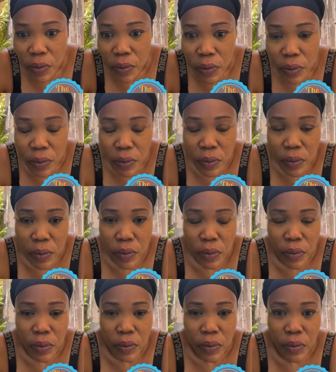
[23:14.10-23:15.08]

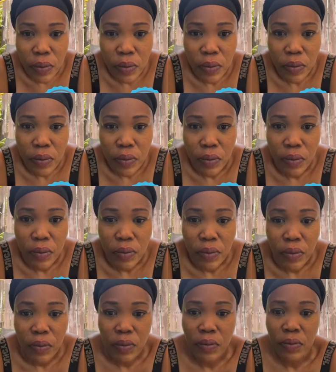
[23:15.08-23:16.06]

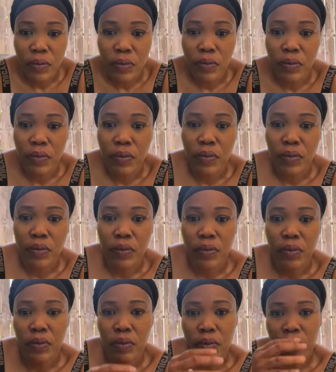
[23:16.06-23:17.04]

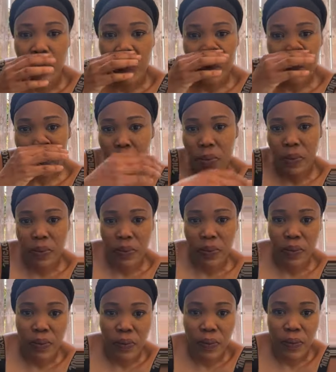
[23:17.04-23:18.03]

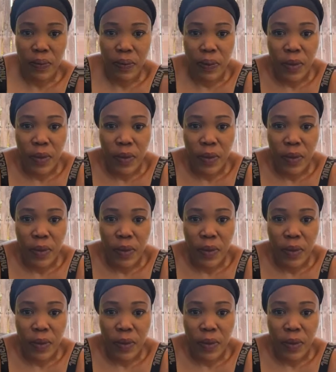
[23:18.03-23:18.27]
[no speech]